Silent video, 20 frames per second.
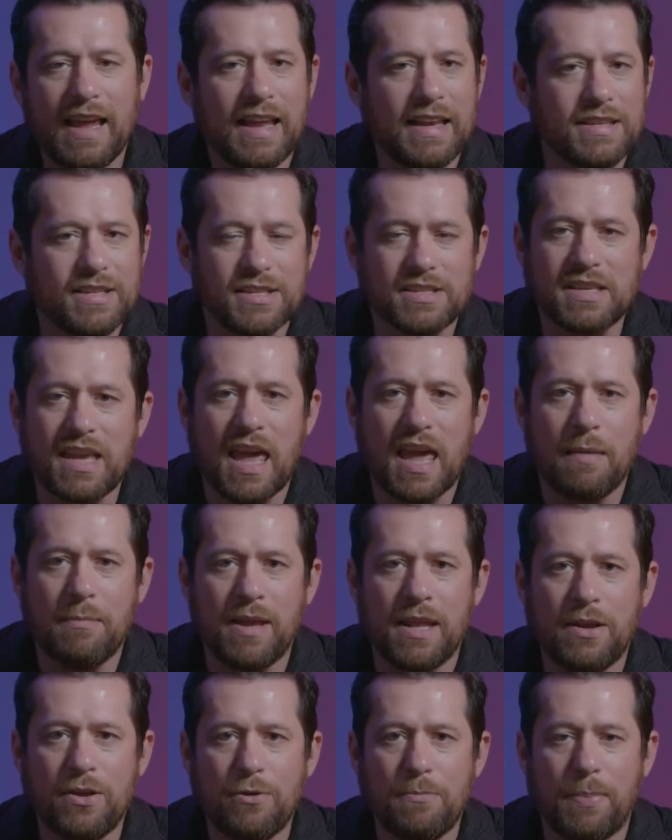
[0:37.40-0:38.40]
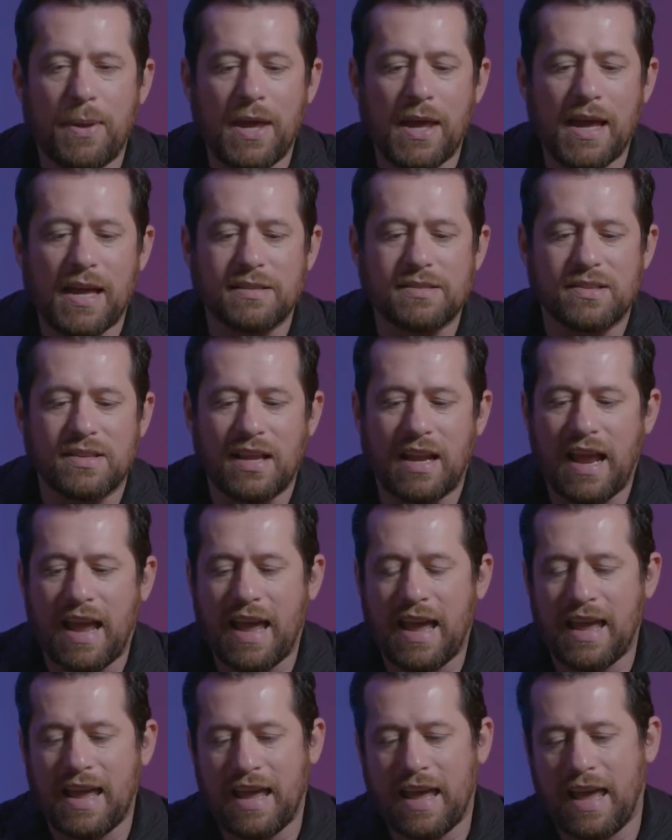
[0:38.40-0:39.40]
Just came in UPS
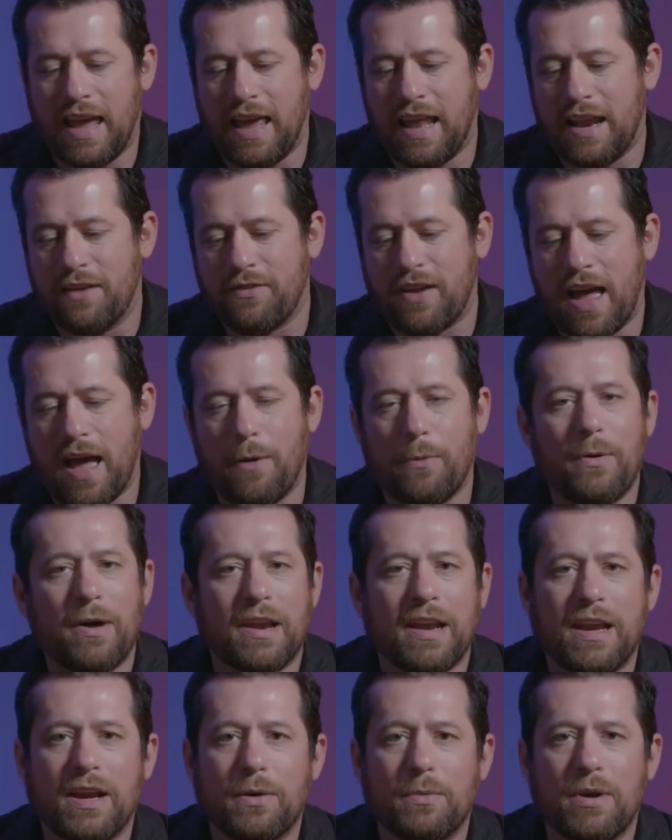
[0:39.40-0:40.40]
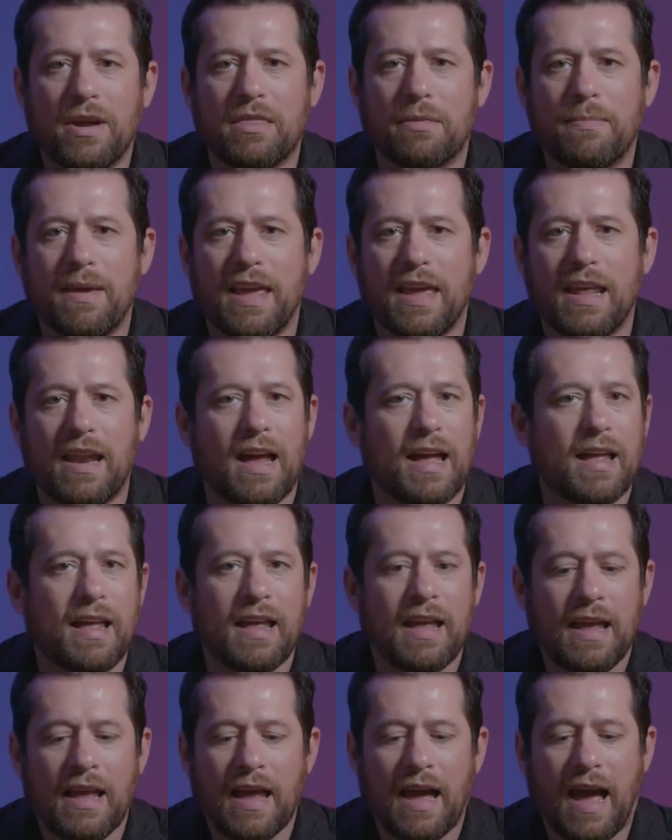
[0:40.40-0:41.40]
today, and I've got one here with me, and I
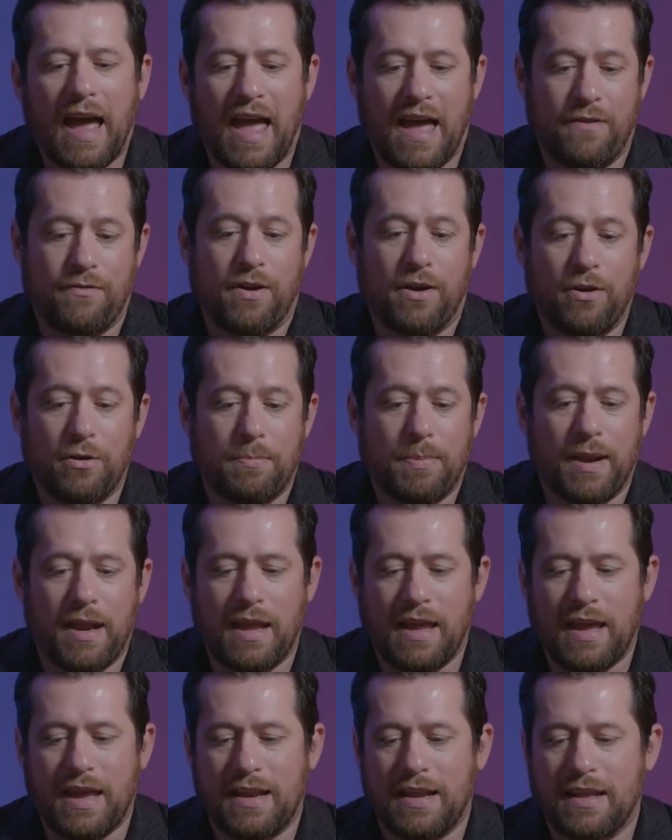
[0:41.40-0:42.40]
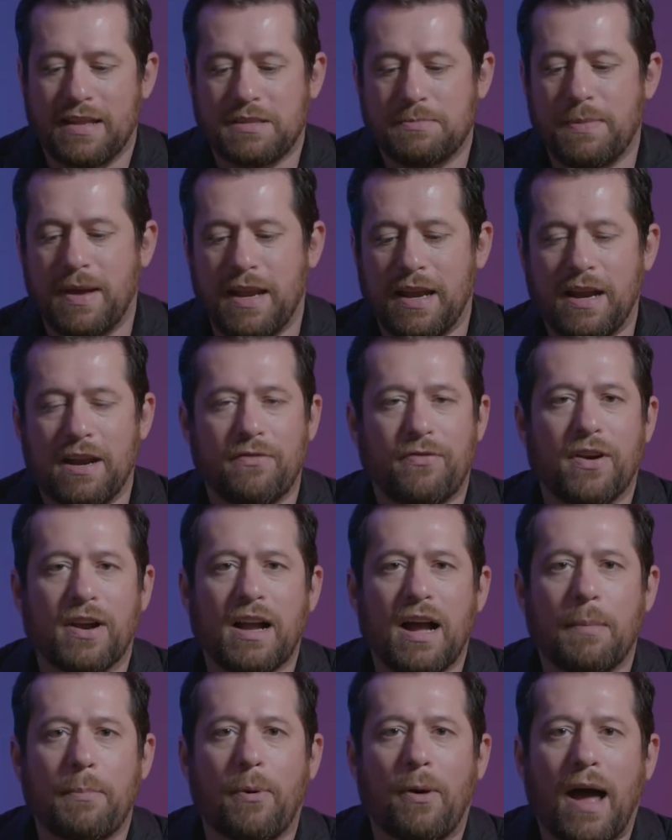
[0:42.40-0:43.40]
haven't opened it yet. It's been here for a
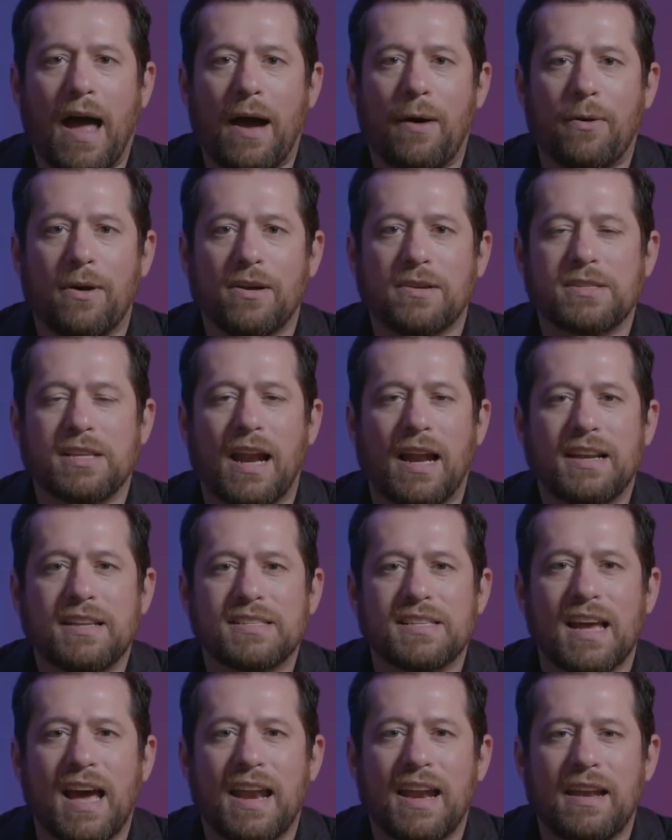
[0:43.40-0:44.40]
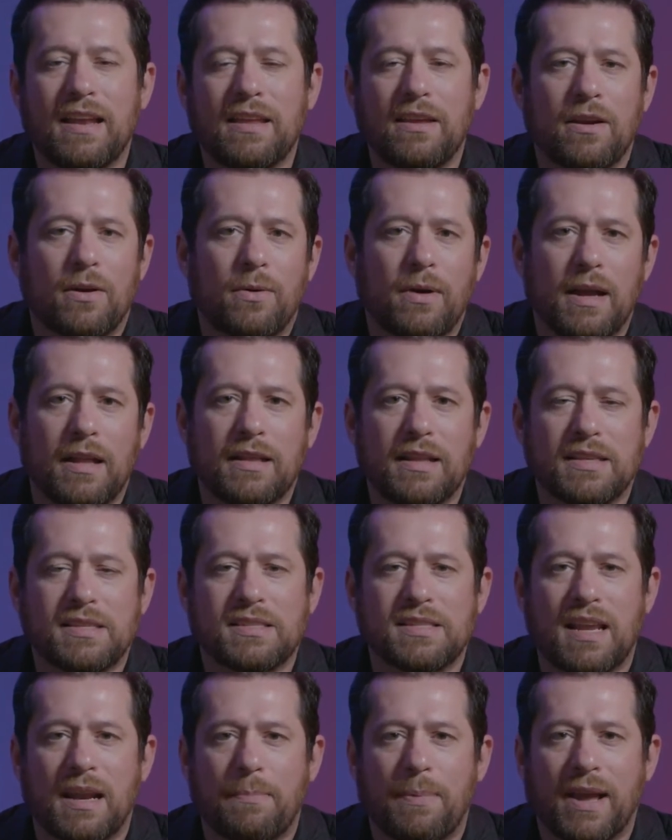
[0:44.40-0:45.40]
couple hours, and I decided, you know what? Let's
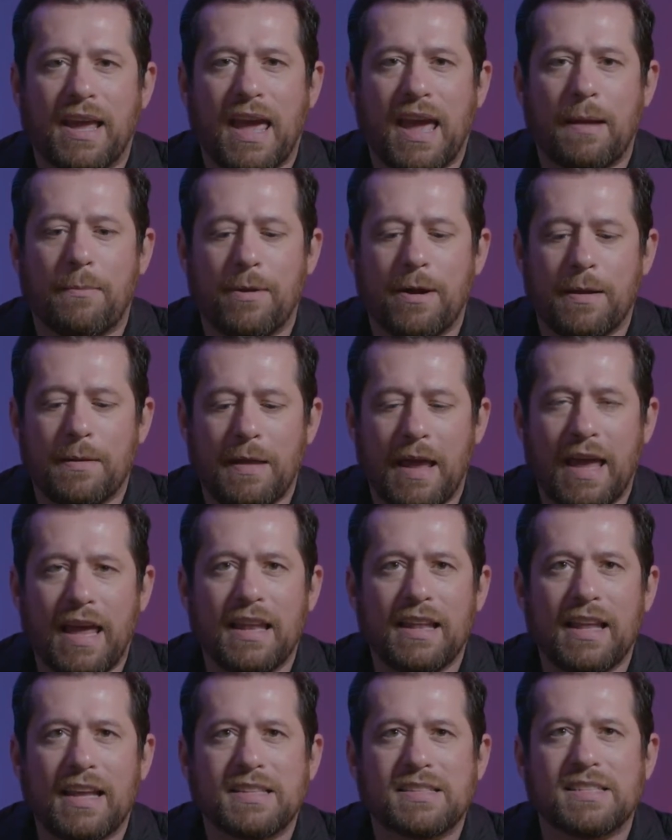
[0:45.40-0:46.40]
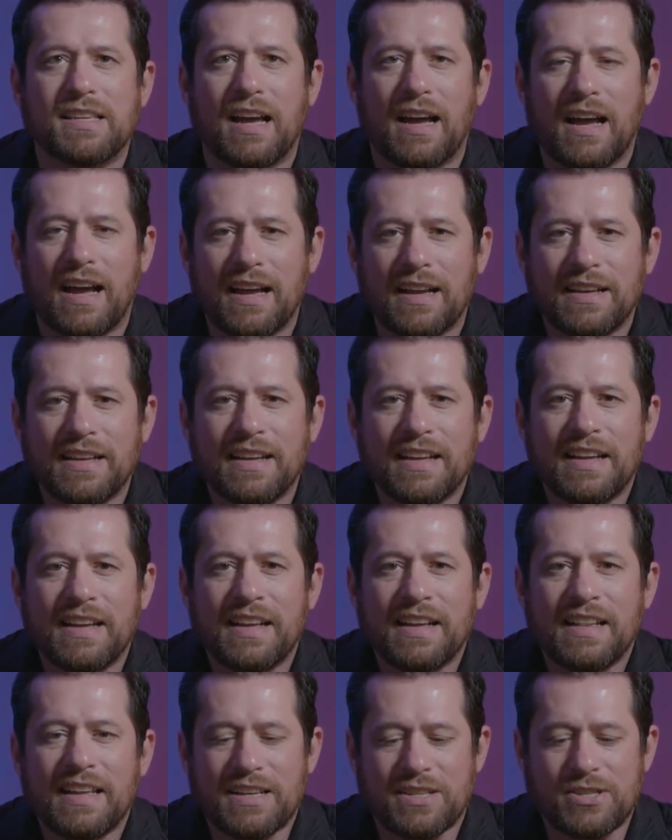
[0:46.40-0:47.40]
set up a camera and let's
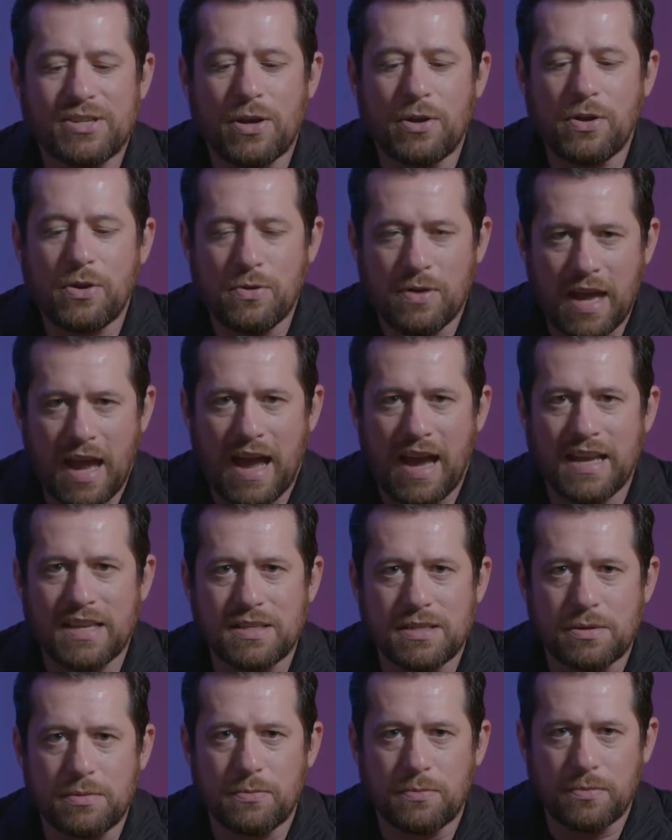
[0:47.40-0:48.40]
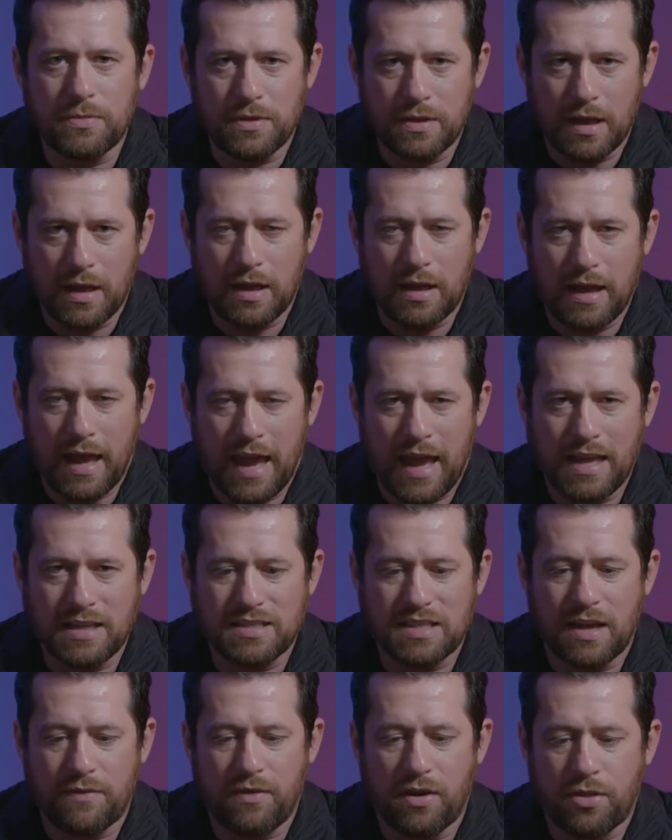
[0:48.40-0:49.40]
show you guys the
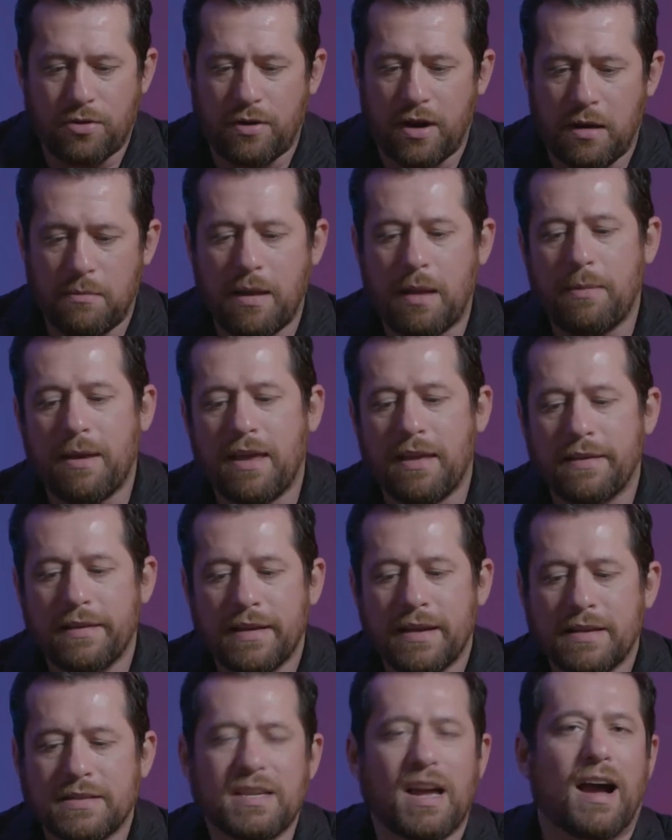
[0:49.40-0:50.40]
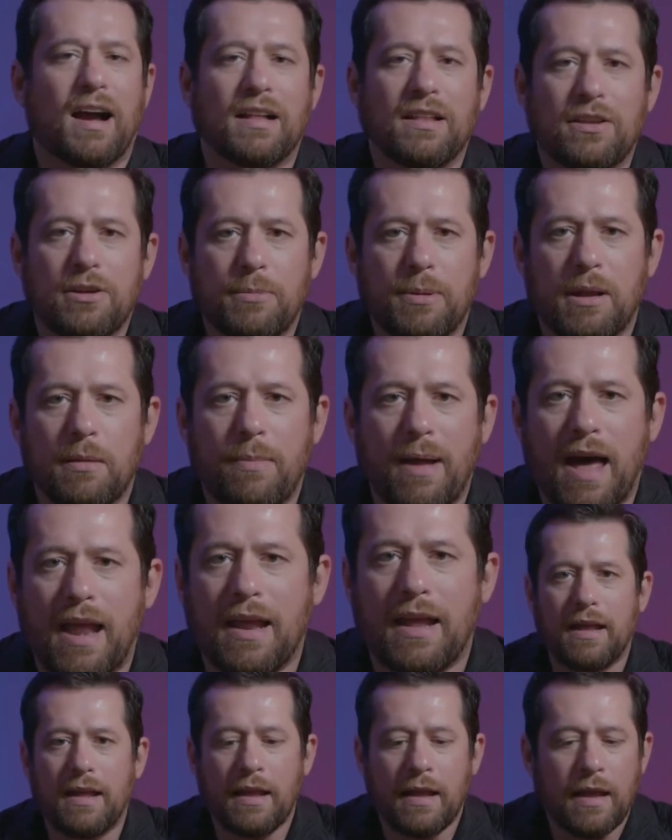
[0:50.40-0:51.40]
A7III and maybe talk a little bit about
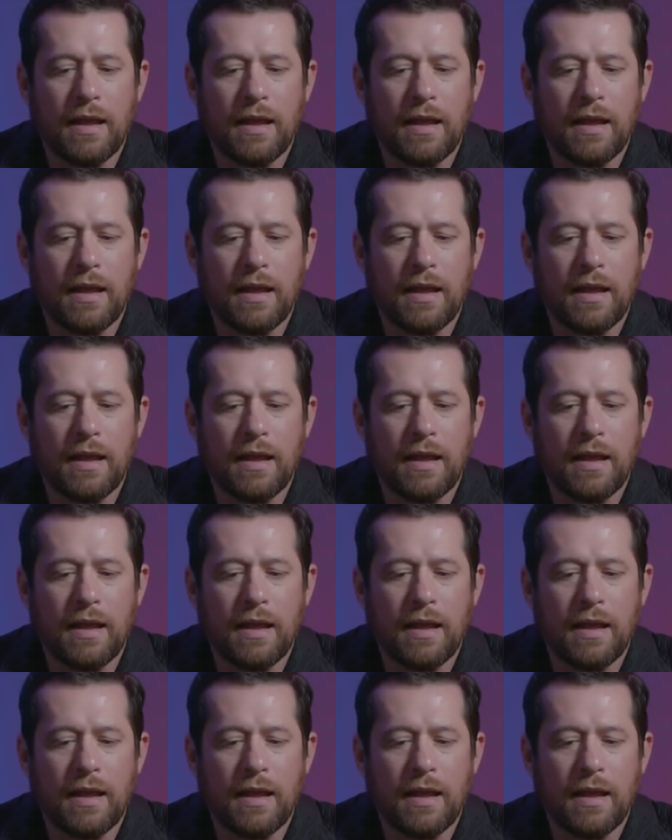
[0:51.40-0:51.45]
it.